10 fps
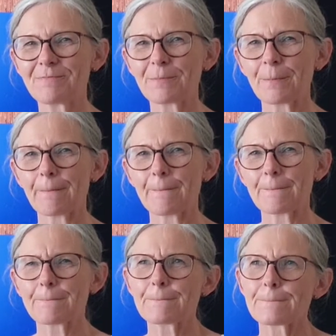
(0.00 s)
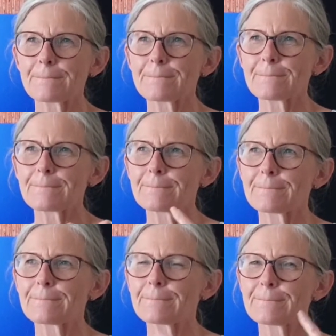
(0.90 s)

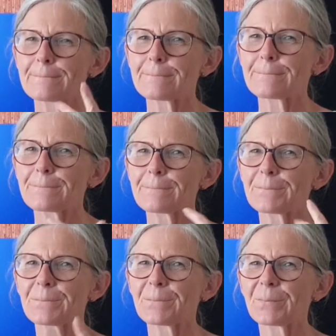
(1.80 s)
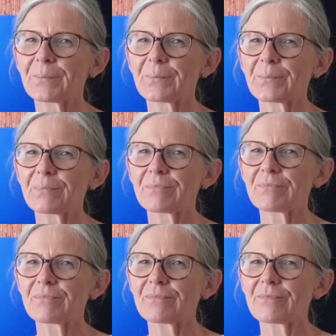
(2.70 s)

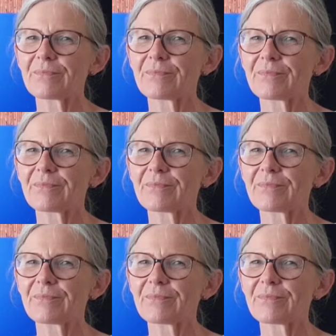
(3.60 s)
Nobody speaks.